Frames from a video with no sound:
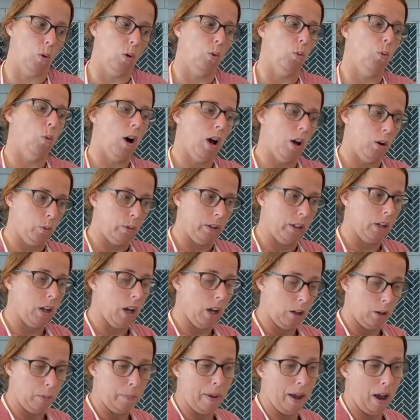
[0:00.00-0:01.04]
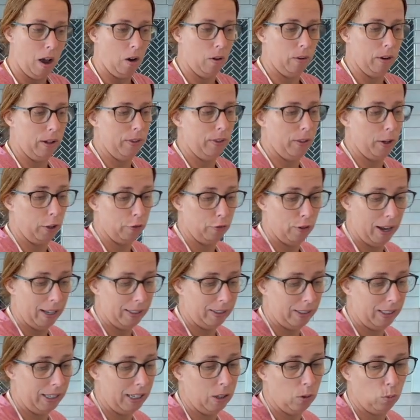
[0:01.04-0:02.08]
while we cut them out and they're
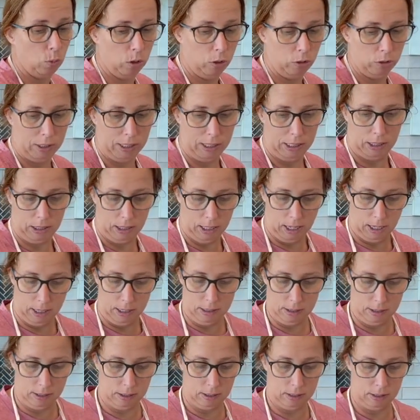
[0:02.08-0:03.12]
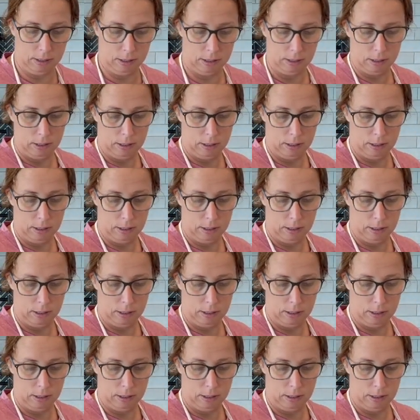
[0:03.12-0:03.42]
resting. We'll need this.